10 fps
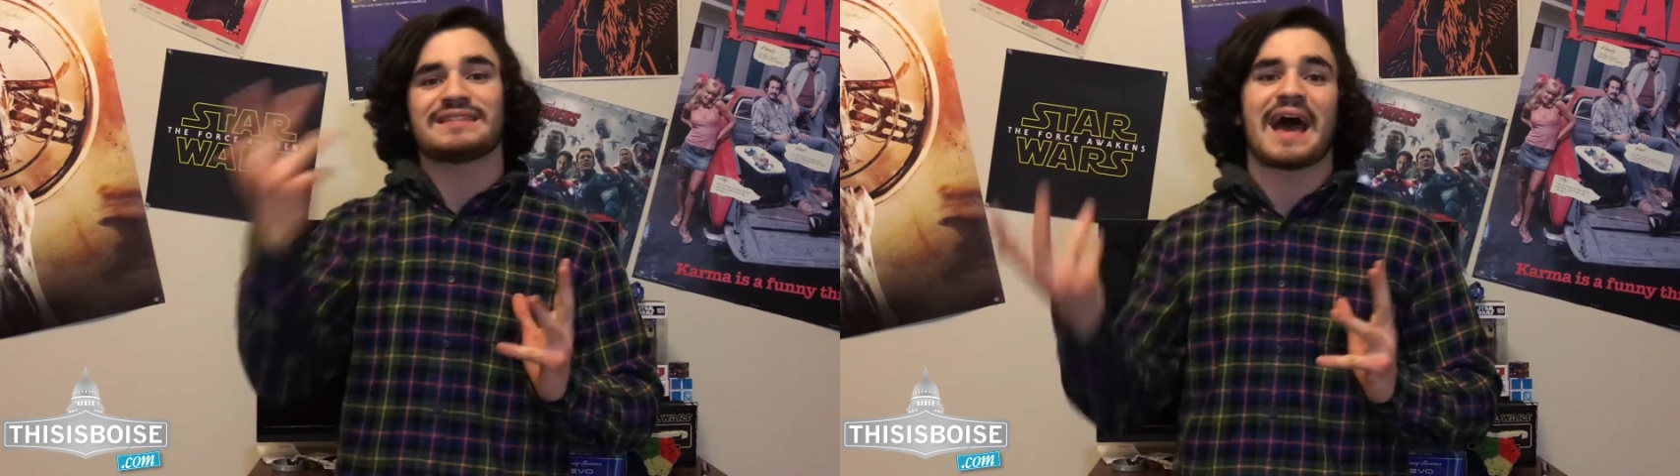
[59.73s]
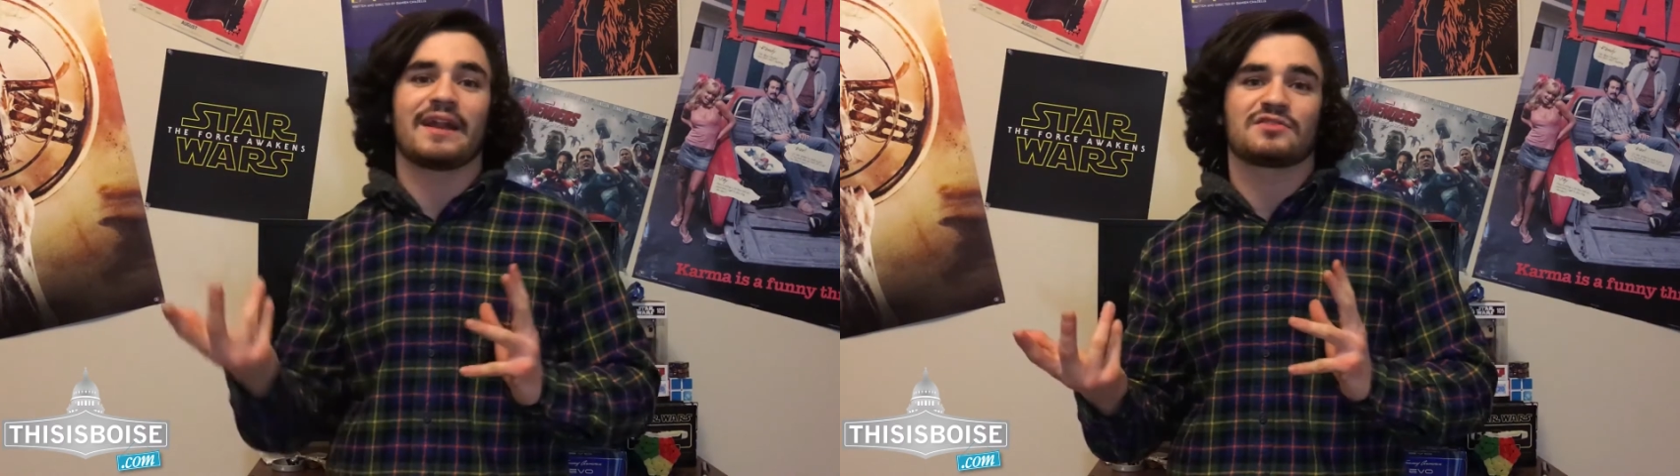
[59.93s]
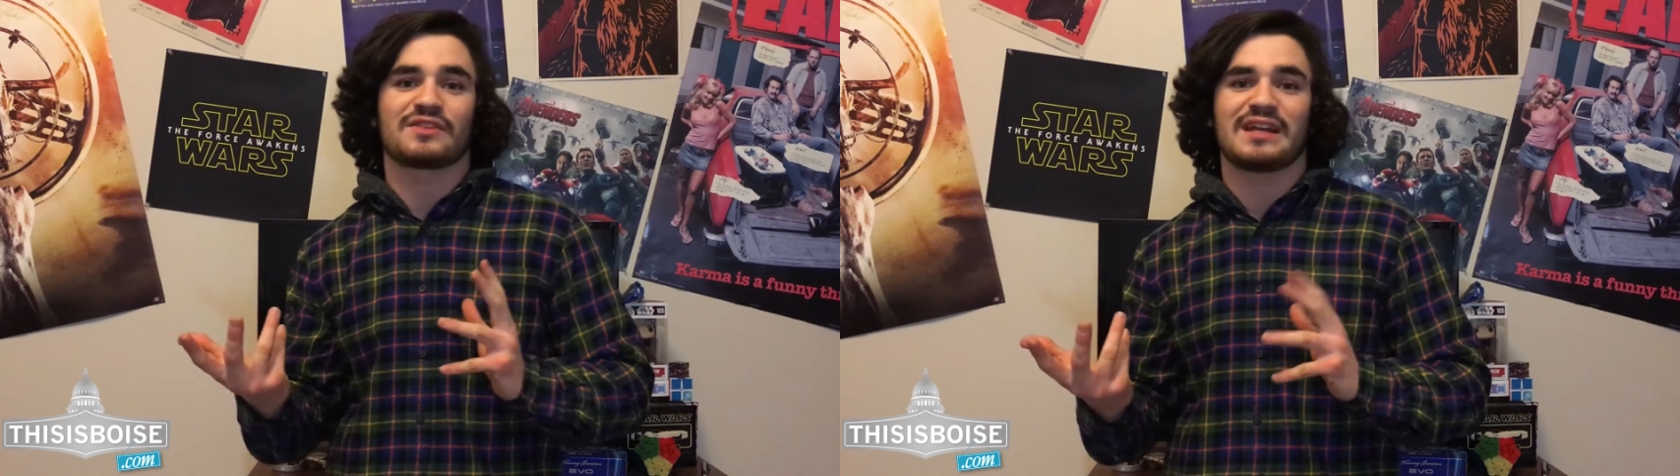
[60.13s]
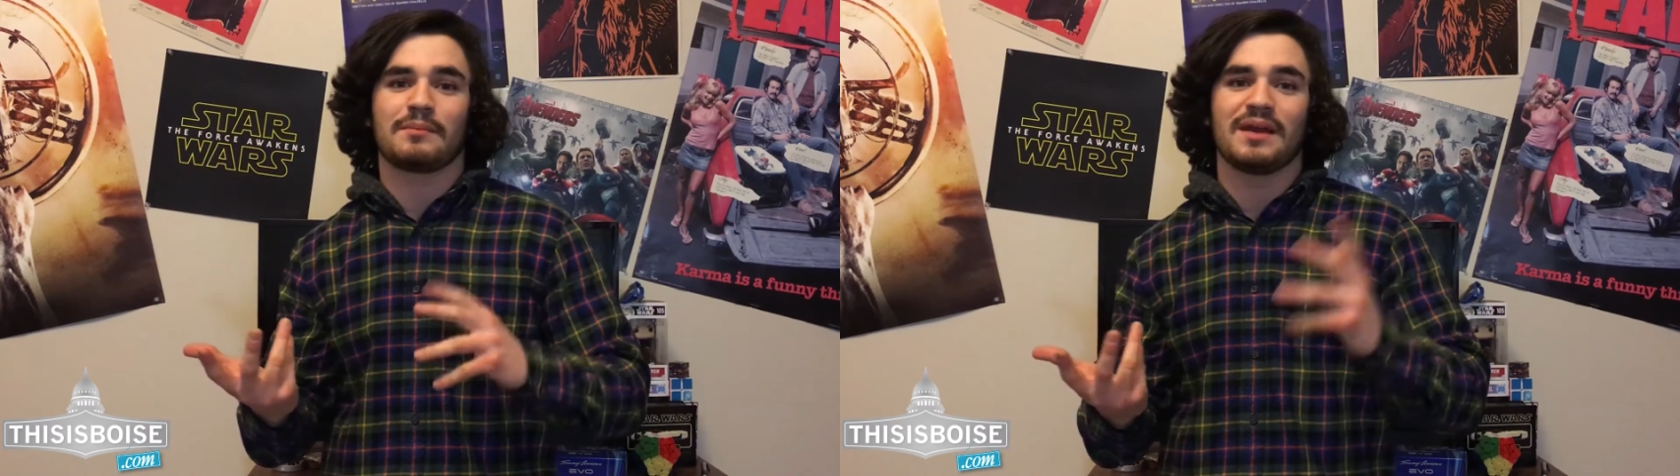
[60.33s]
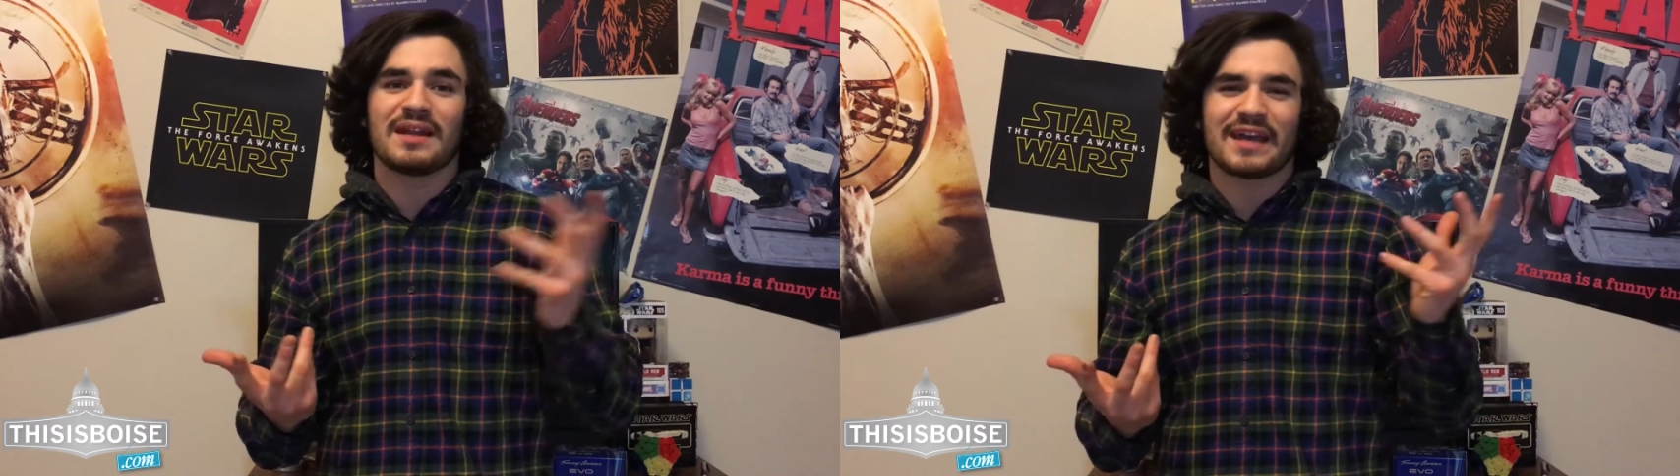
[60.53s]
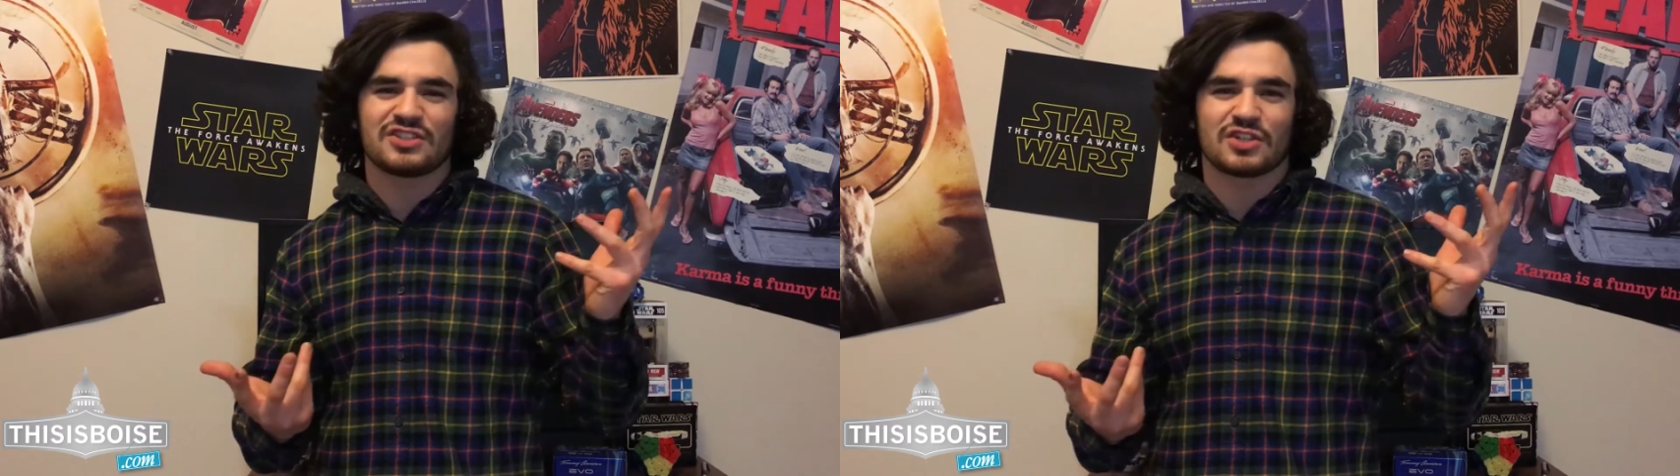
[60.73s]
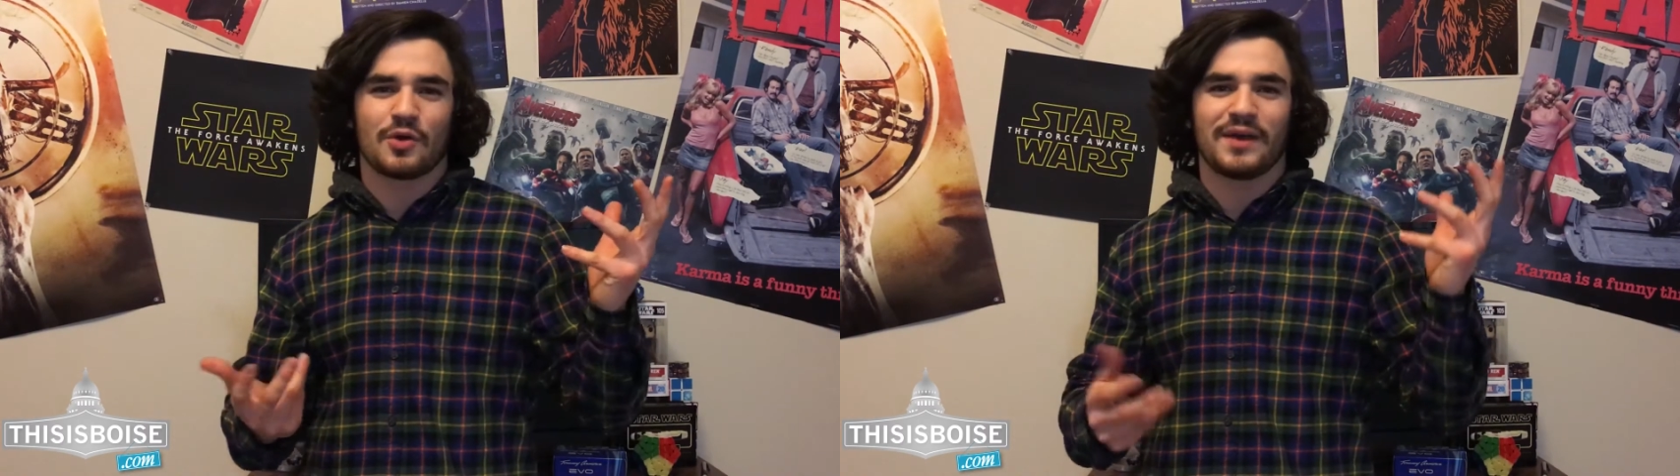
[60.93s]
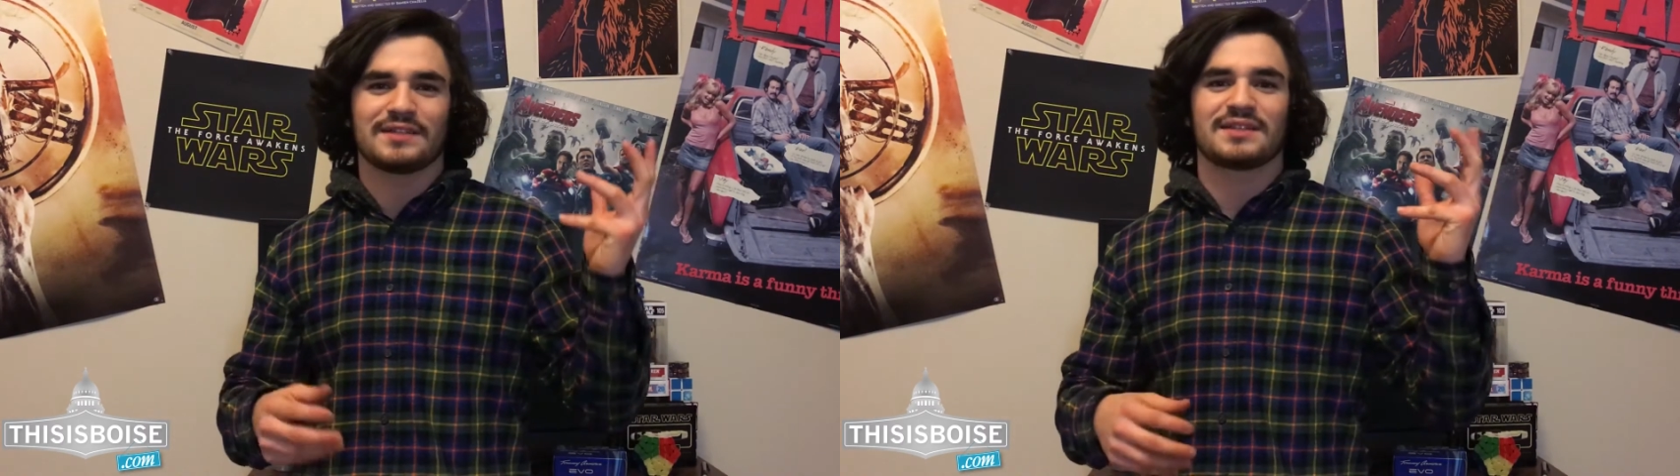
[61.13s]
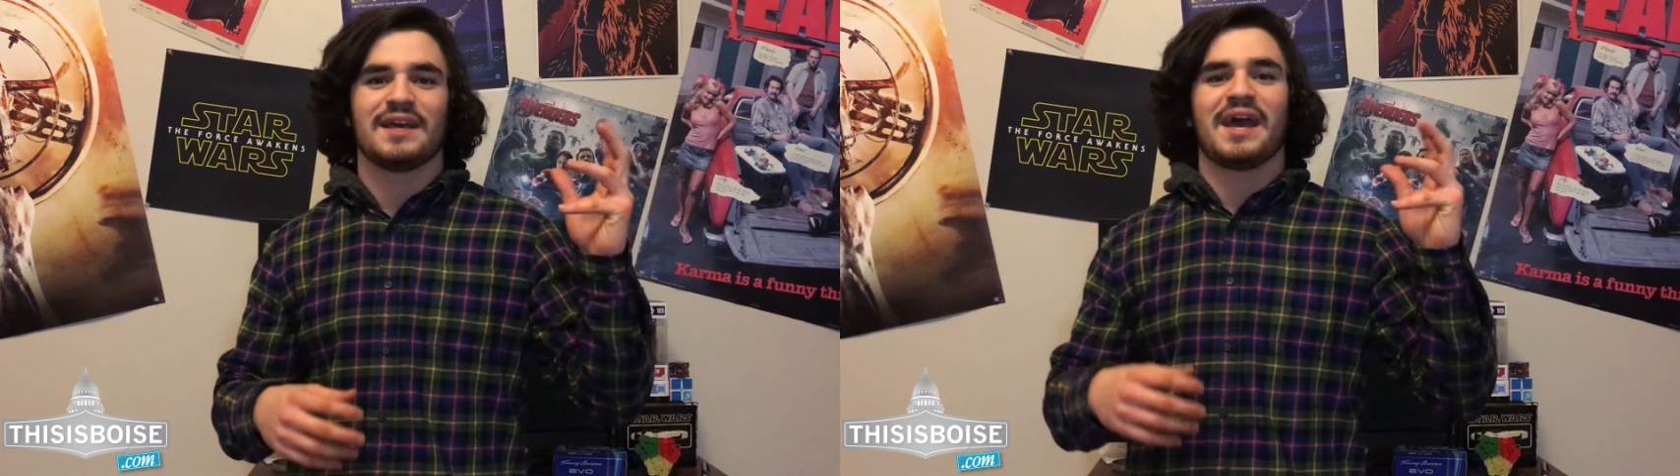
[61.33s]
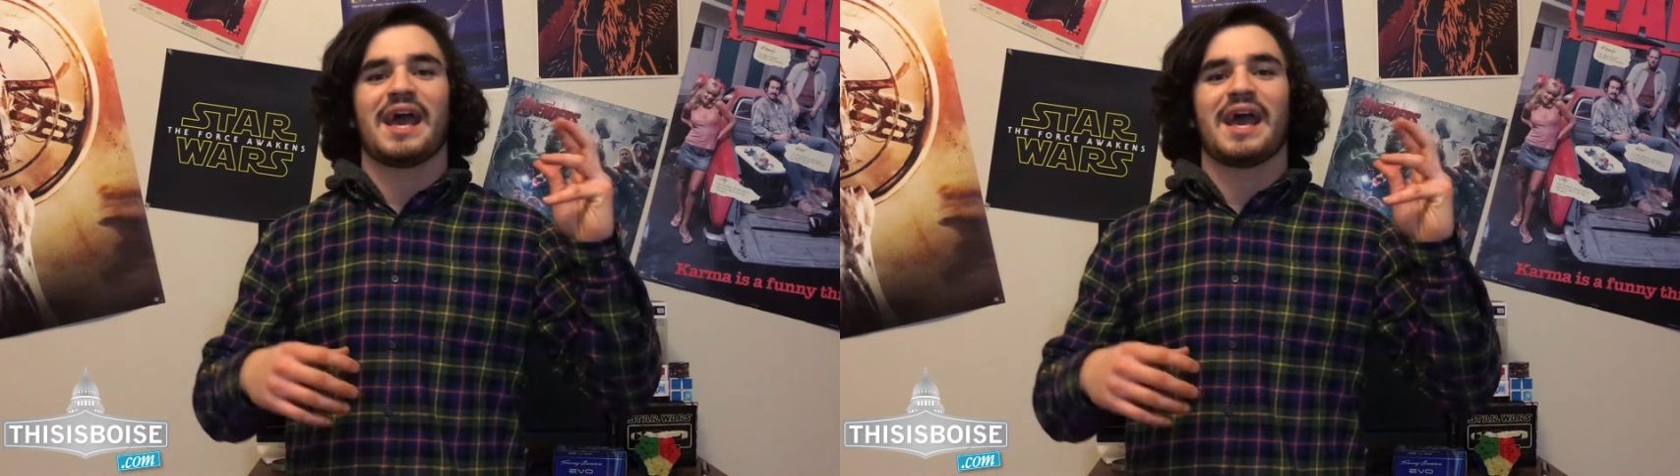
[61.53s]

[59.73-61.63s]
status for getting midnight showings